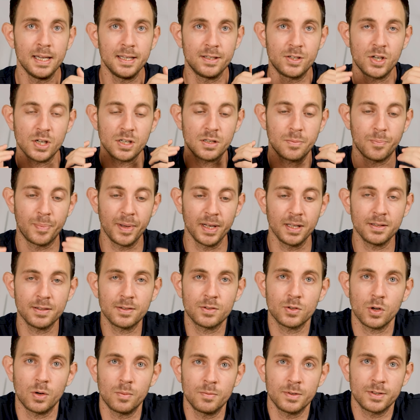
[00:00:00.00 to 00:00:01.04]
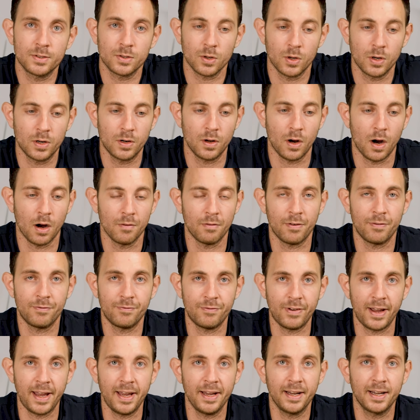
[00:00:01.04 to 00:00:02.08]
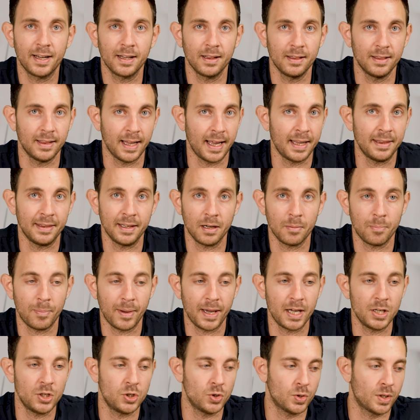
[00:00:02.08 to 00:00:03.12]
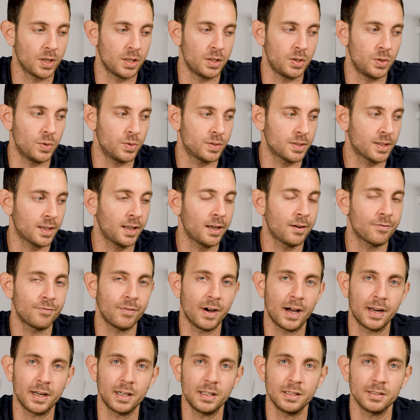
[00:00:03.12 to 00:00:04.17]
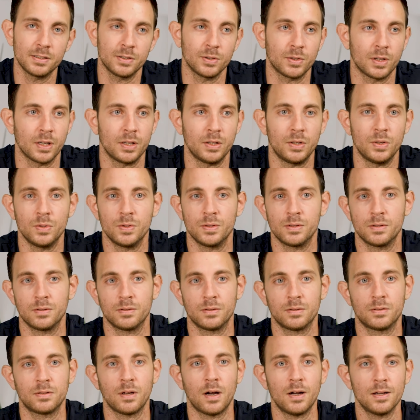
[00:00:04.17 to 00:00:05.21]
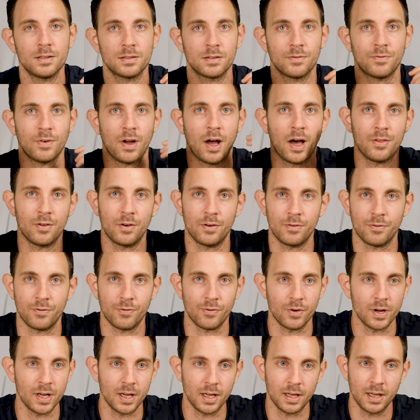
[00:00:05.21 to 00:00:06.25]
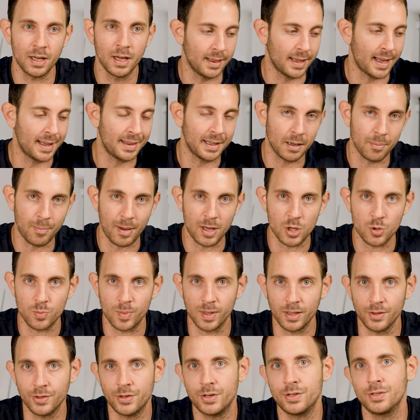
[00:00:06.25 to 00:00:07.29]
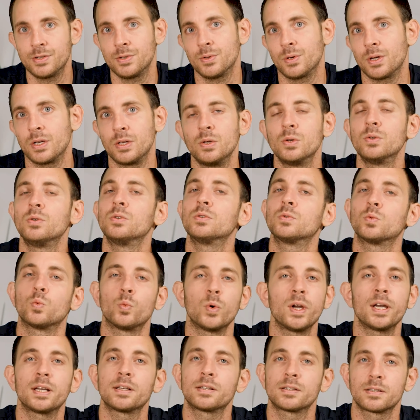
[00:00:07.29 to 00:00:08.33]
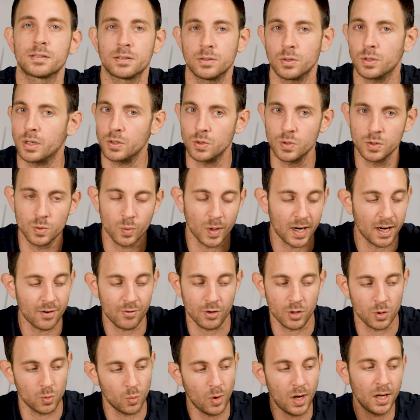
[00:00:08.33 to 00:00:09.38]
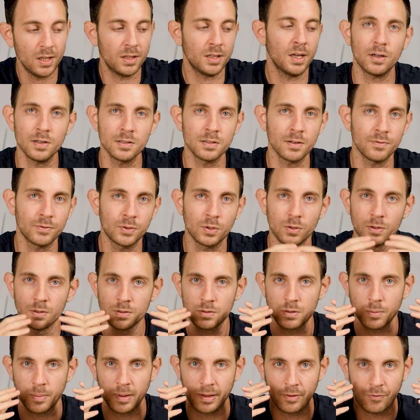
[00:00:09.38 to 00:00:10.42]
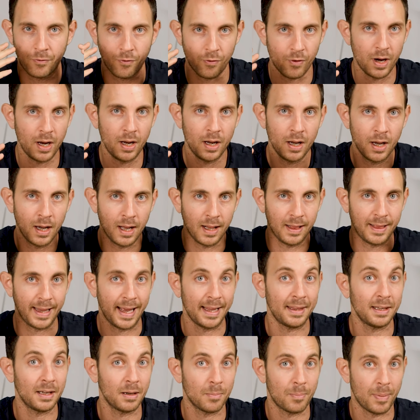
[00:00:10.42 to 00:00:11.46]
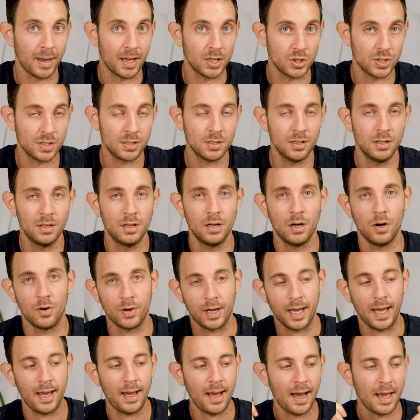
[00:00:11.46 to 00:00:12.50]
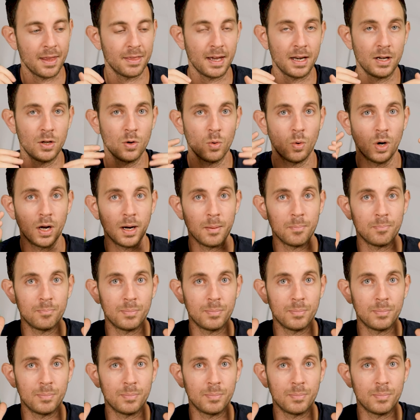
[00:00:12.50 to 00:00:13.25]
is just build some sort of a fake landing page you can use clickfunnels you can use tons of other free landing page builders, you can use Wix, you can use whatever you want, tons of tools to build free landing pages, okay? And then you wanna